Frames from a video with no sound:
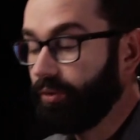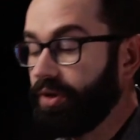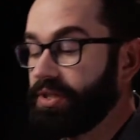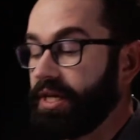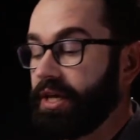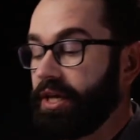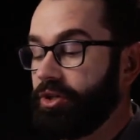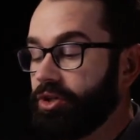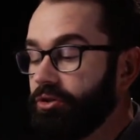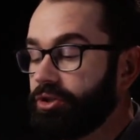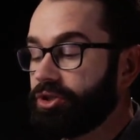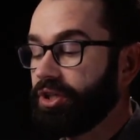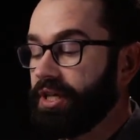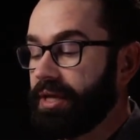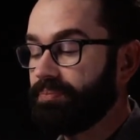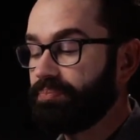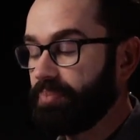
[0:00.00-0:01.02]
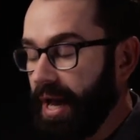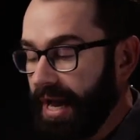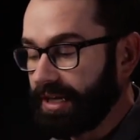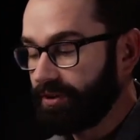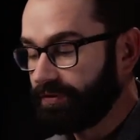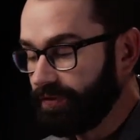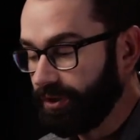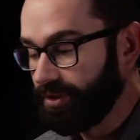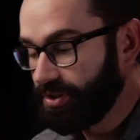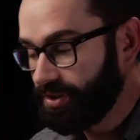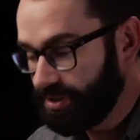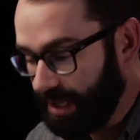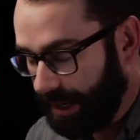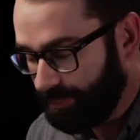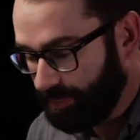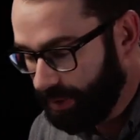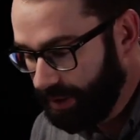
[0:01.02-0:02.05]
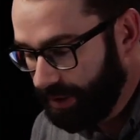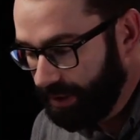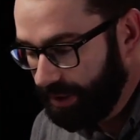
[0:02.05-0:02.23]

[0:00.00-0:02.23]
we take a hugely impactful step.